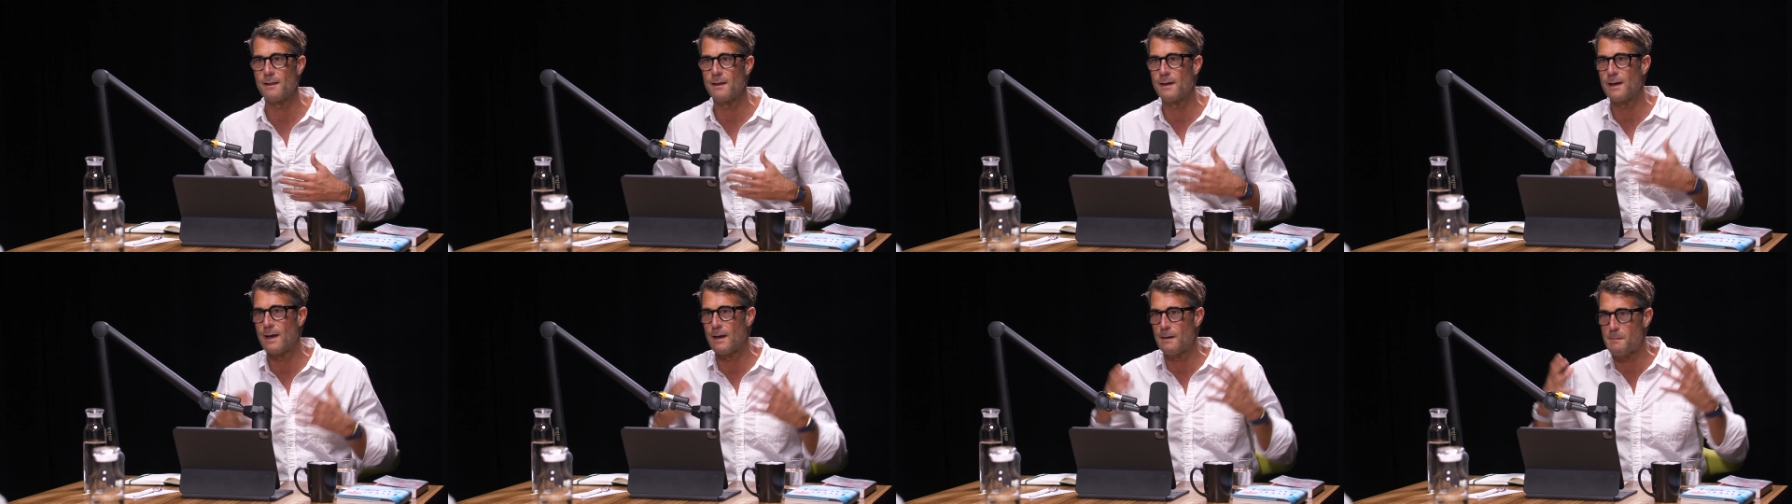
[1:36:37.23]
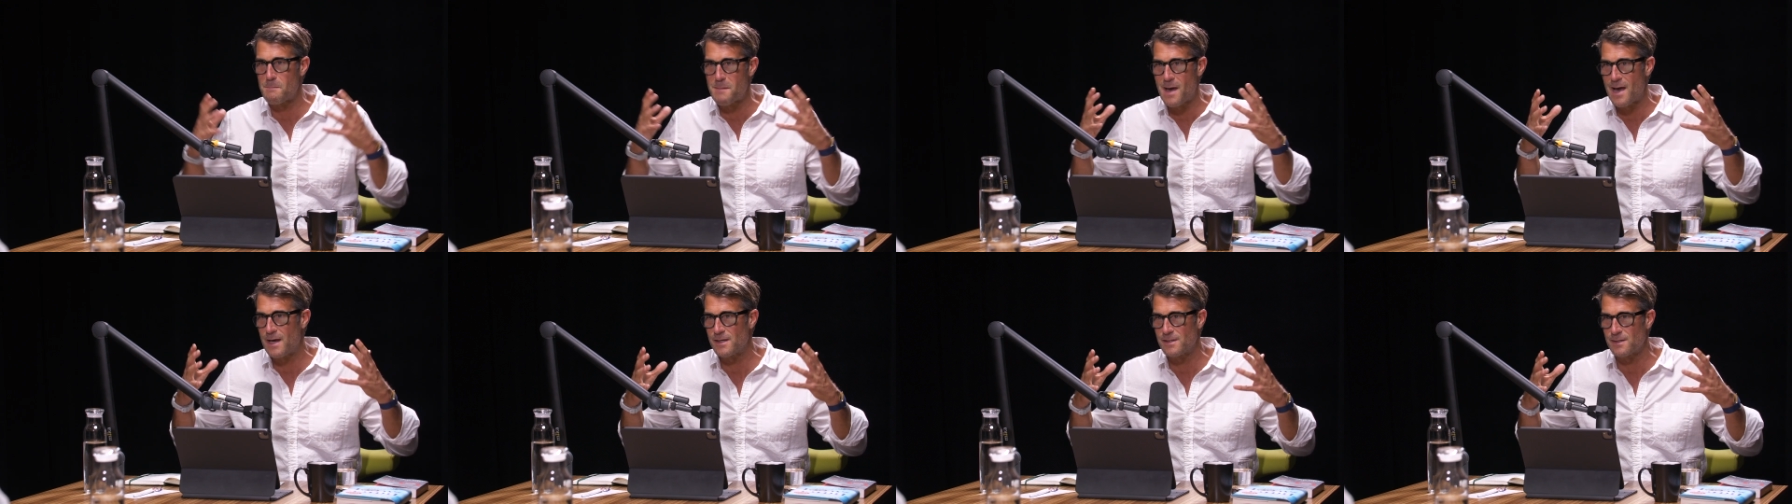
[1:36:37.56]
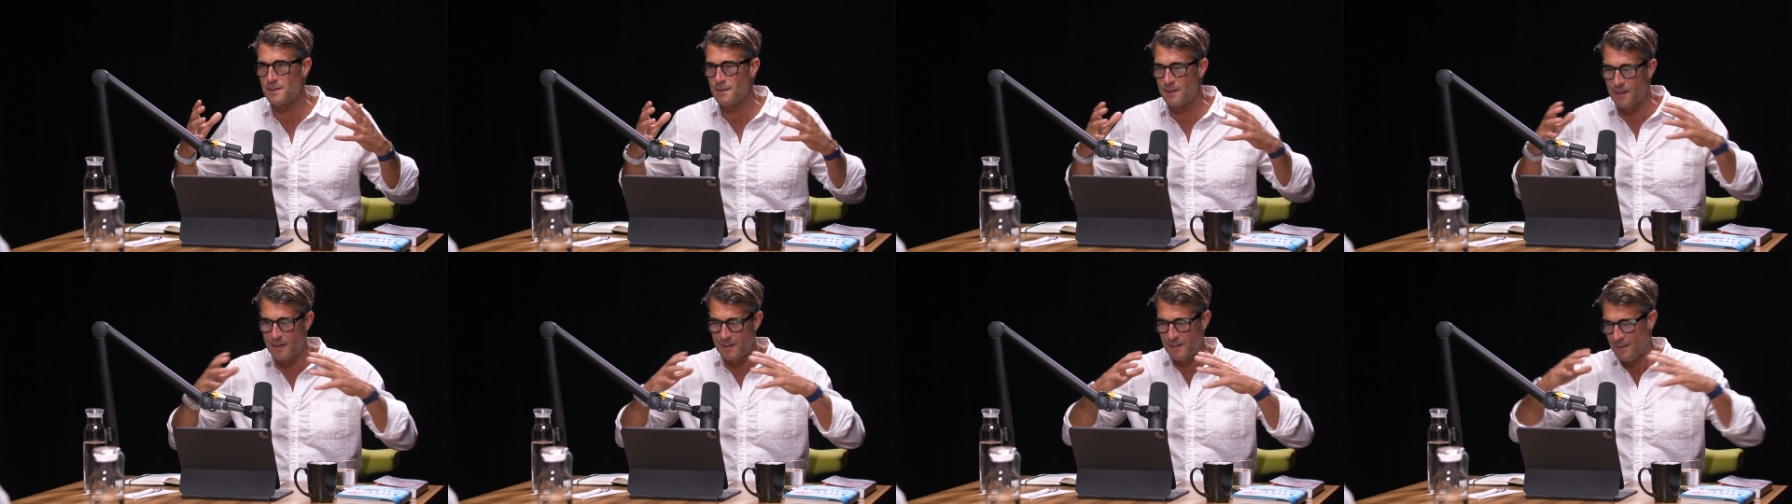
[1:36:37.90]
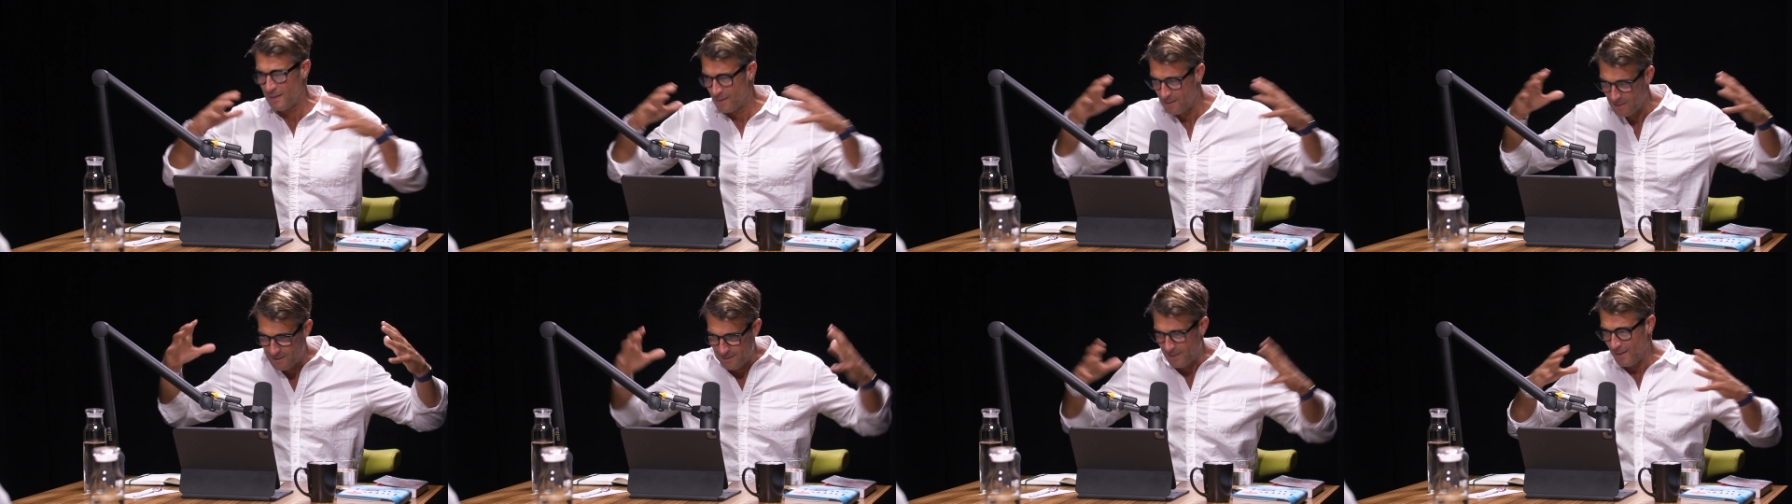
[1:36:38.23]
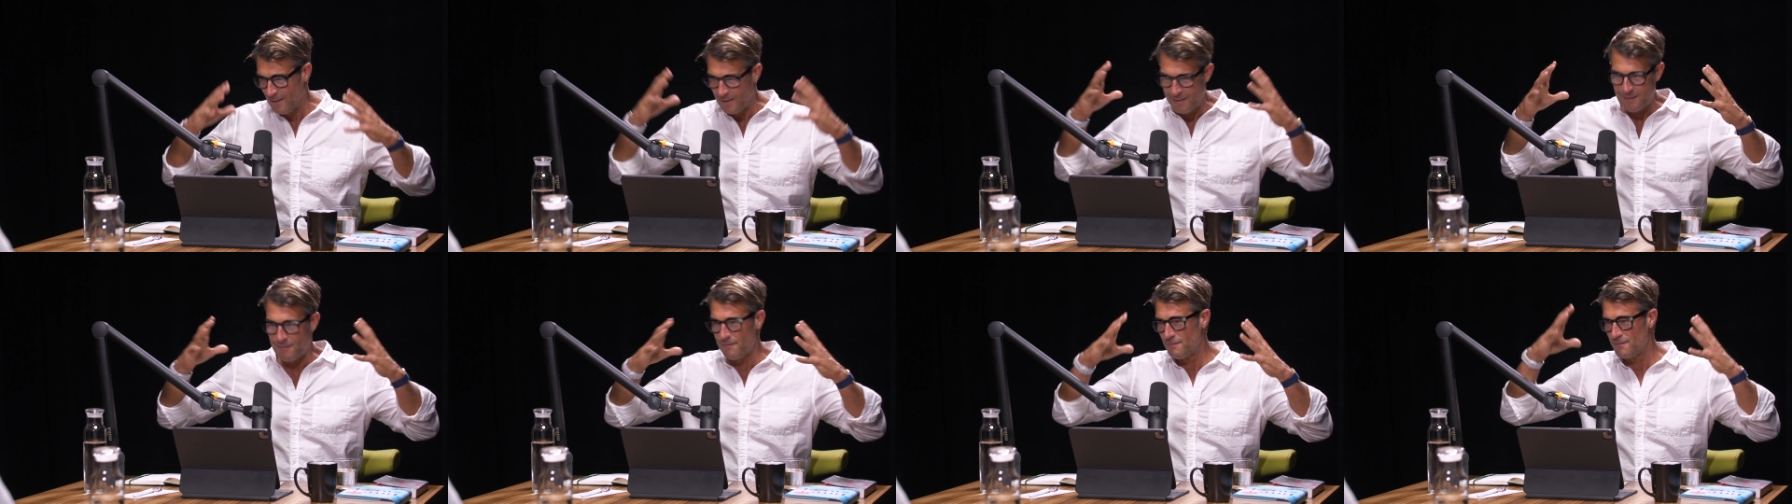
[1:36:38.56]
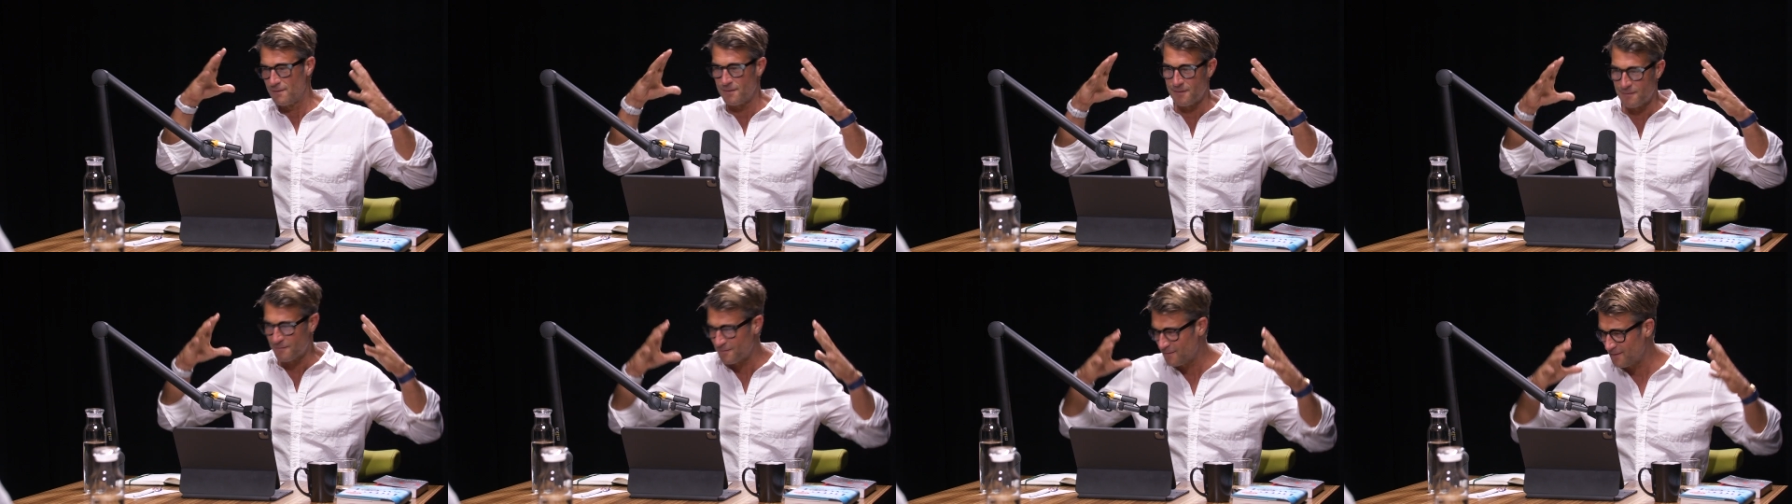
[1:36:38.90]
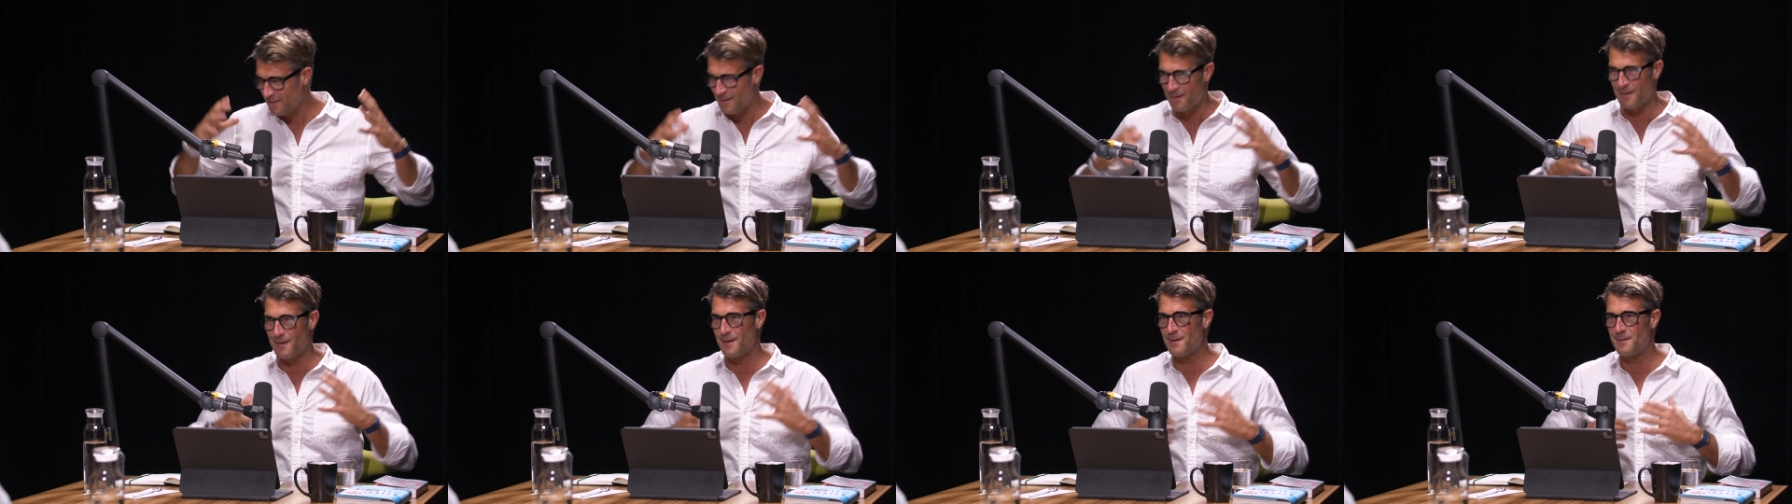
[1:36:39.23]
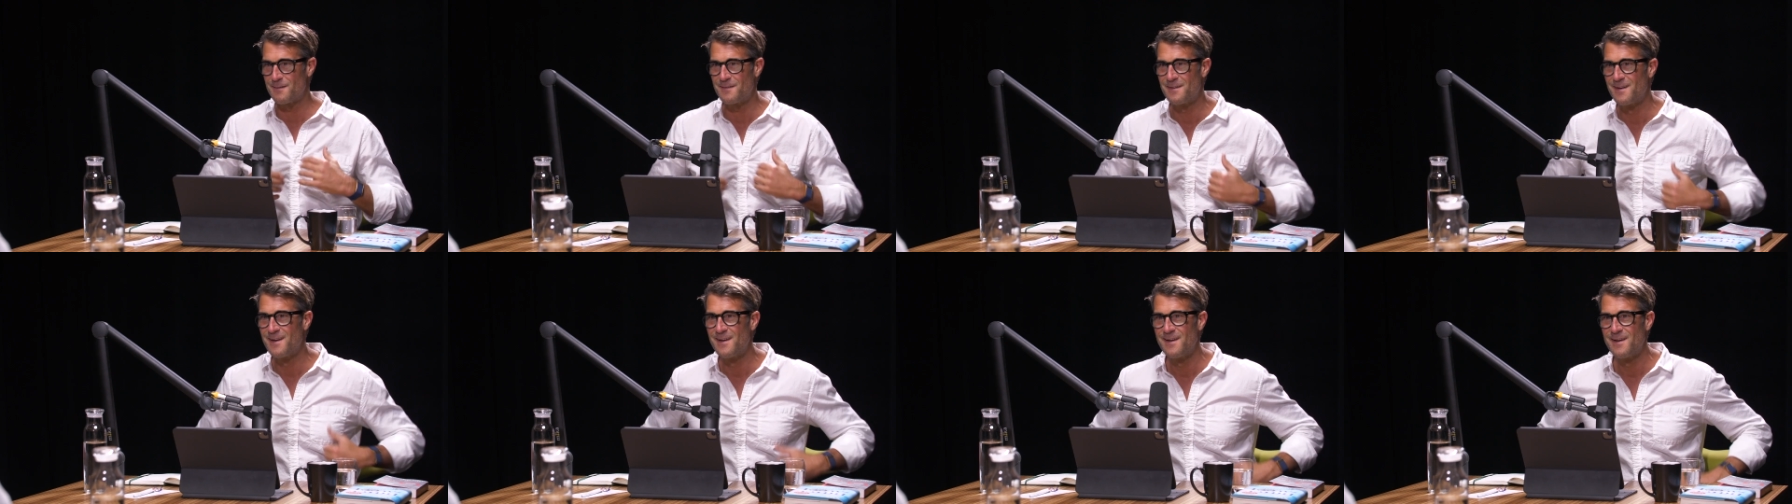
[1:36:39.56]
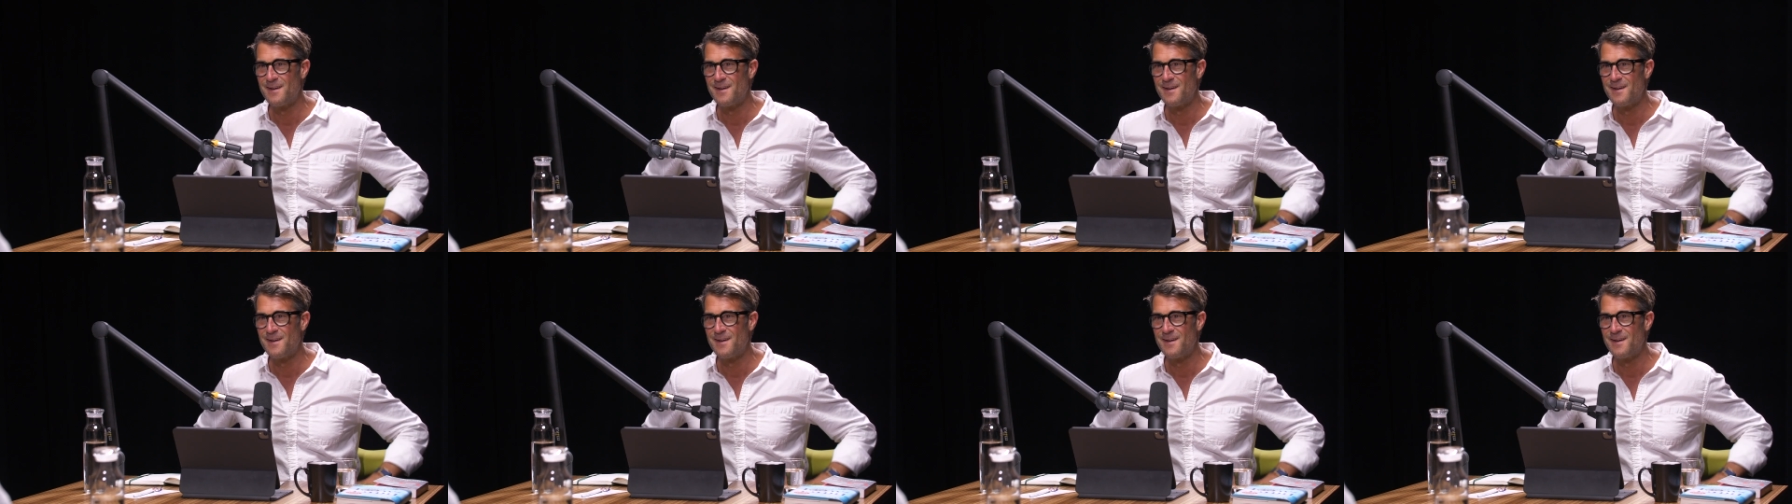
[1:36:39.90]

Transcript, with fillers: Like I imagine, like yeah. he's just you know